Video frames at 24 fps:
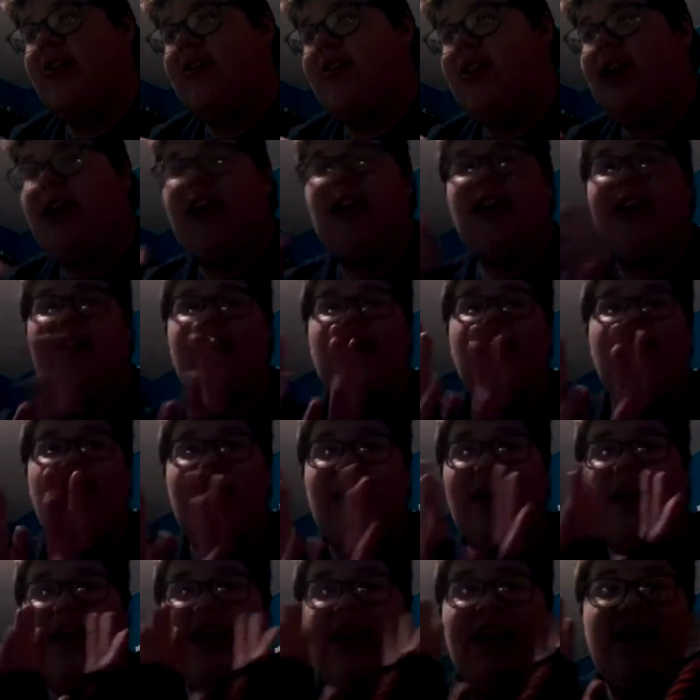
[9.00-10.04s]
do, and
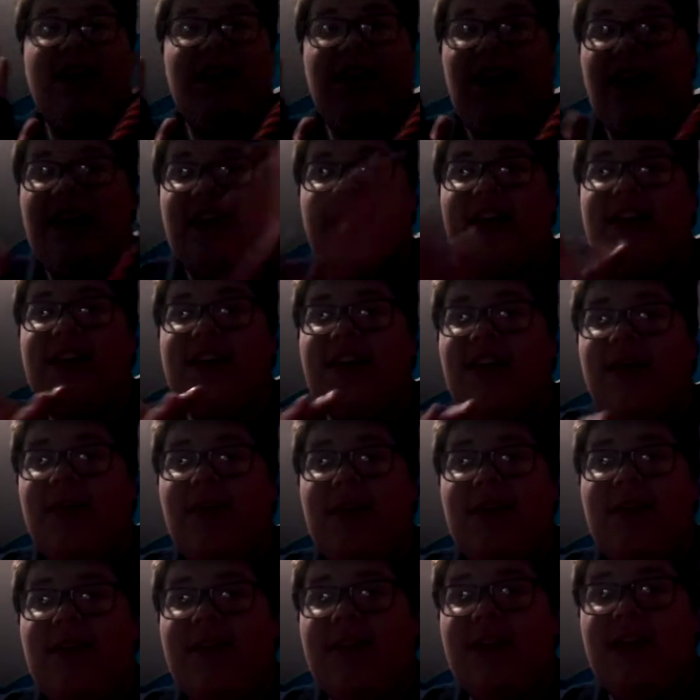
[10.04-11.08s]
and as you can tell by
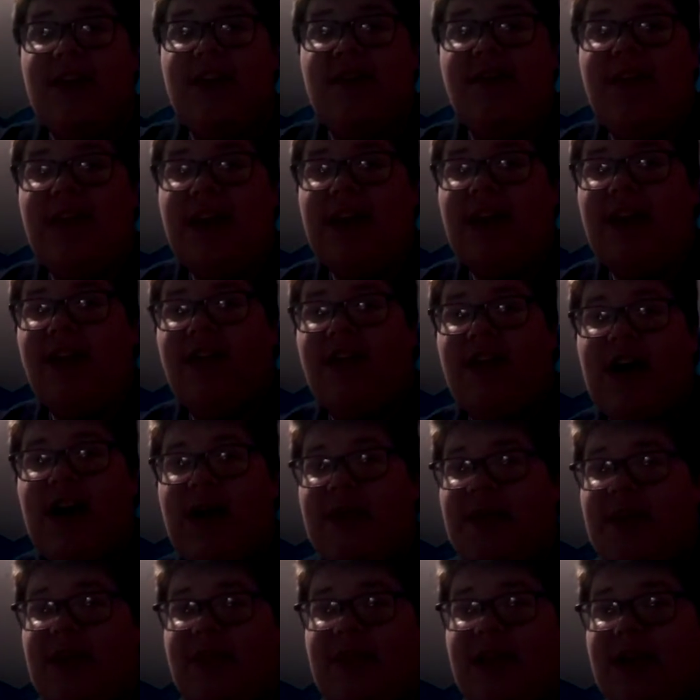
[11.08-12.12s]
the title of the video, I'm
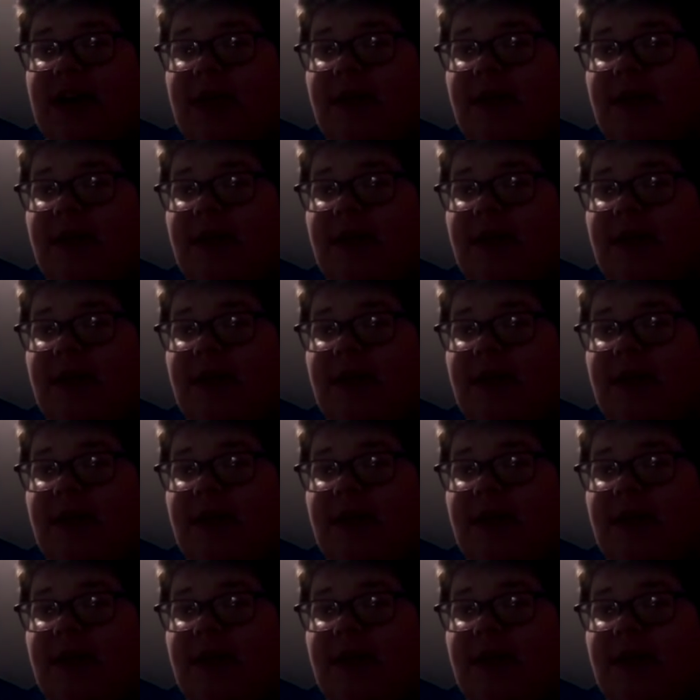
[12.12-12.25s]
going to be